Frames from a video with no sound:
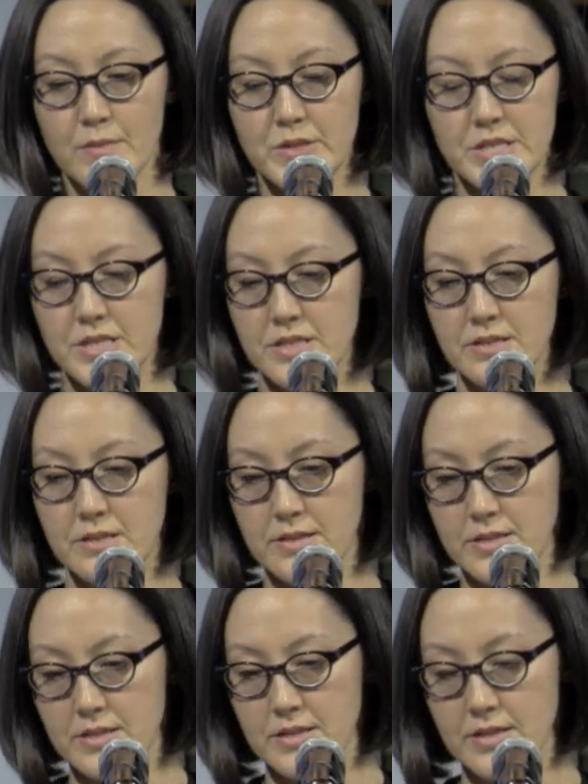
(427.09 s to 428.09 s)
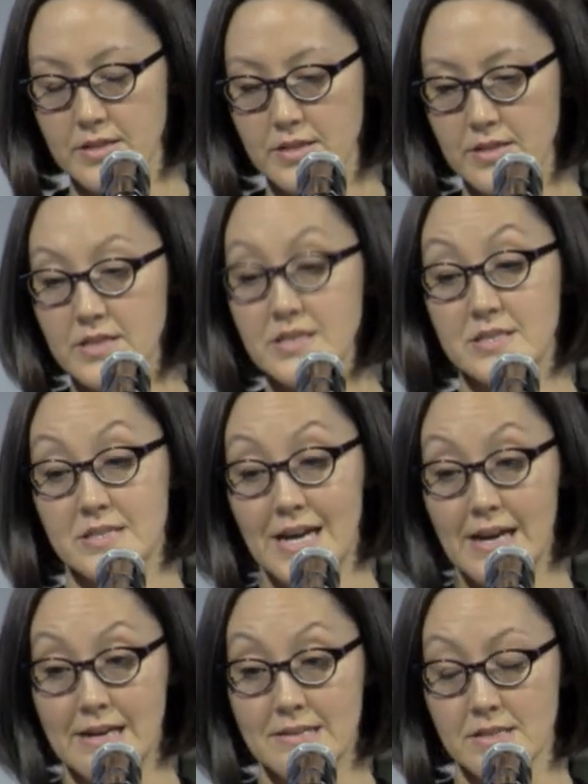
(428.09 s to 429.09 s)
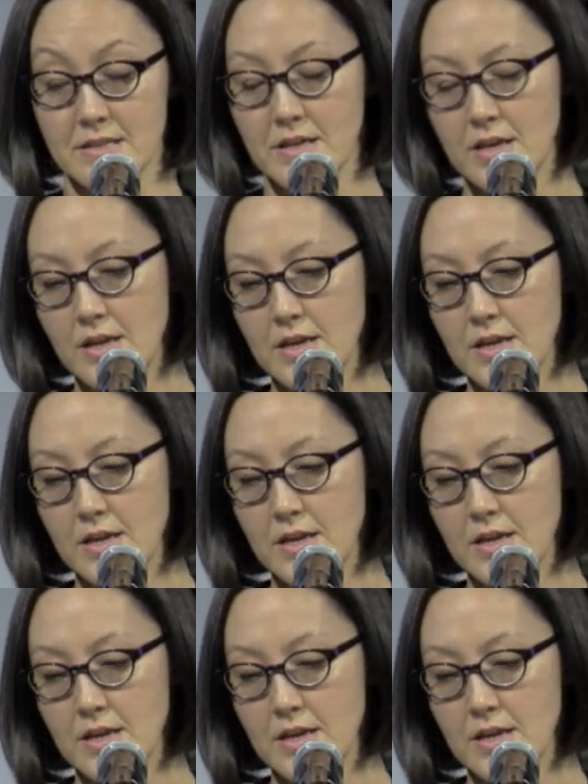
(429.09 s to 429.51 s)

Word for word: But she couldn't. This task.